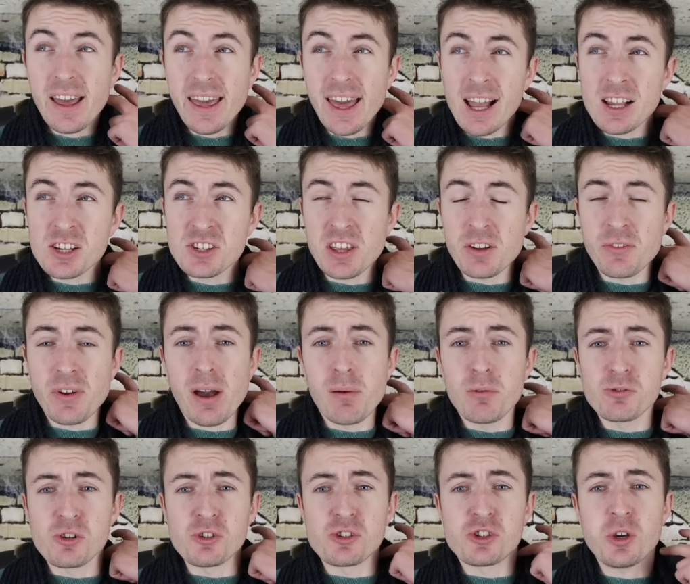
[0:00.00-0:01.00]
I actually think Real
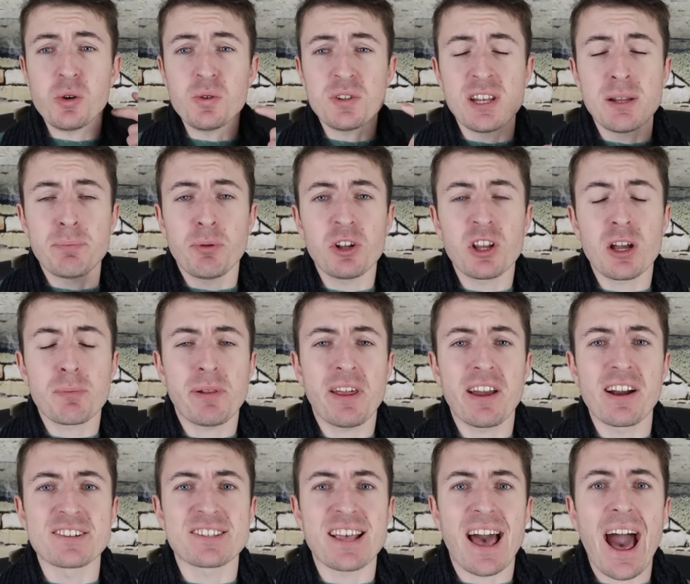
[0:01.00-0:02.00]
Madrid choosing to pull their
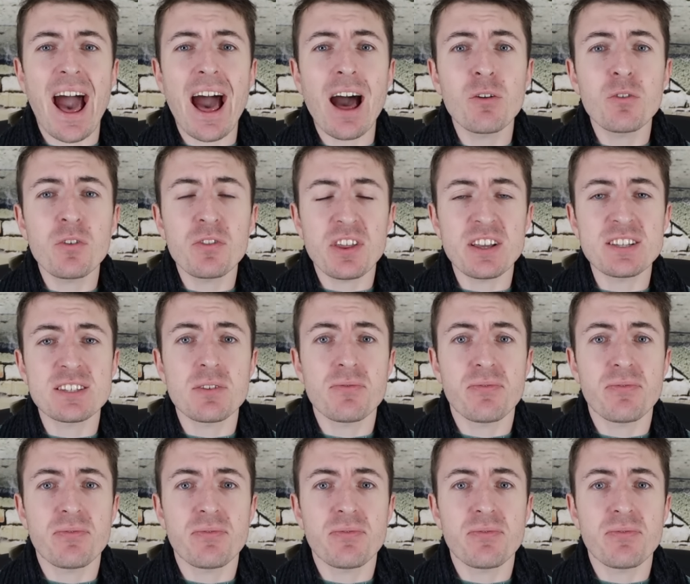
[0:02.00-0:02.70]
players out of this